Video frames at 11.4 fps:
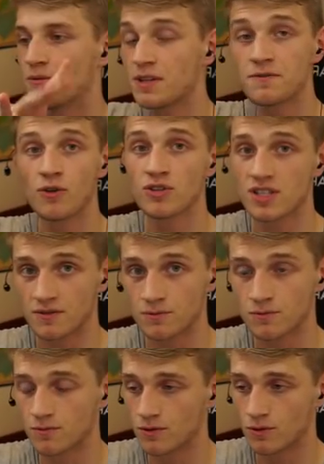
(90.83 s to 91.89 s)
with the full song
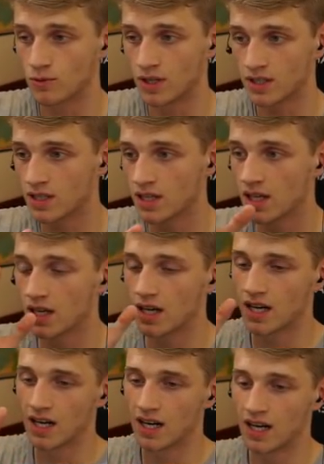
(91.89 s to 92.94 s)
one,
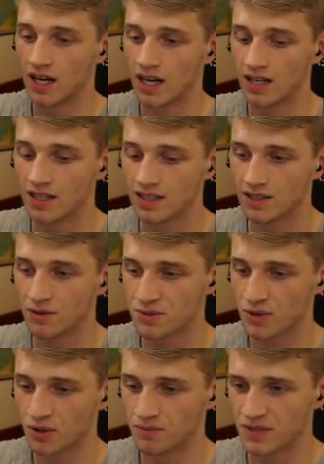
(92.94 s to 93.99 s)
uh, what do we
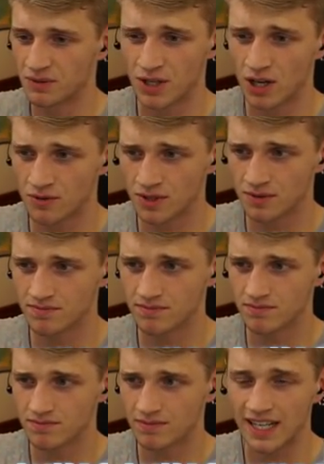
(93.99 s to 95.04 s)
call it? The recovery
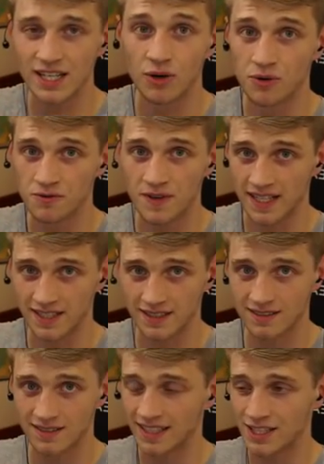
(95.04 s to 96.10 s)
had no effect.
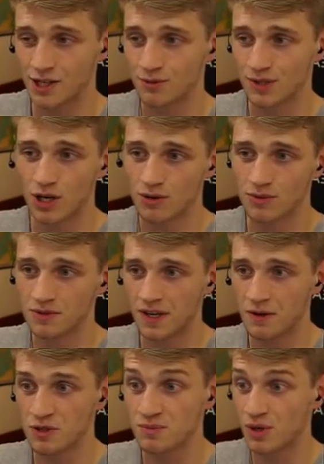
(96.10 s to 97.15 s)
Like the recovery
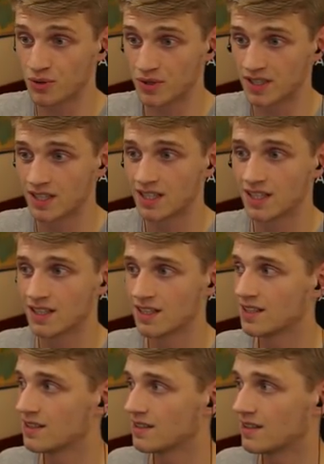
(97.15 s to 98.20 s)
thing was broken,
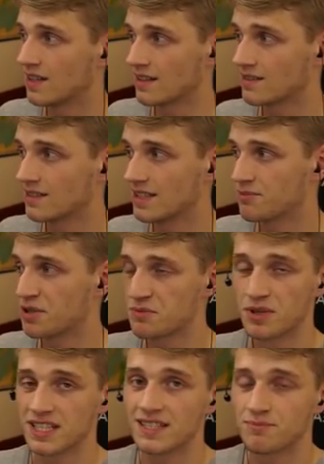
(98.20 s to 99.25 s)
like the pretty
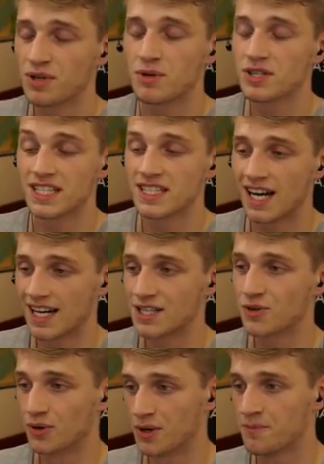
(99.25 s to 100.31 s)
much the, pretty much the entire
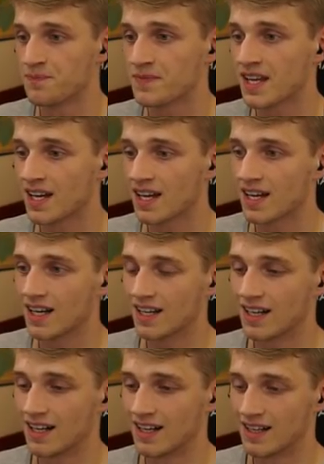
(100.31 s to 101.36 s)
tour.
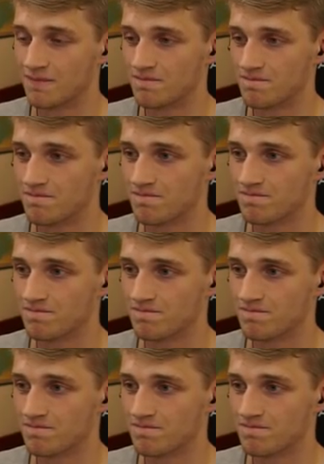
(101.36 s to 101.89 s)
Um,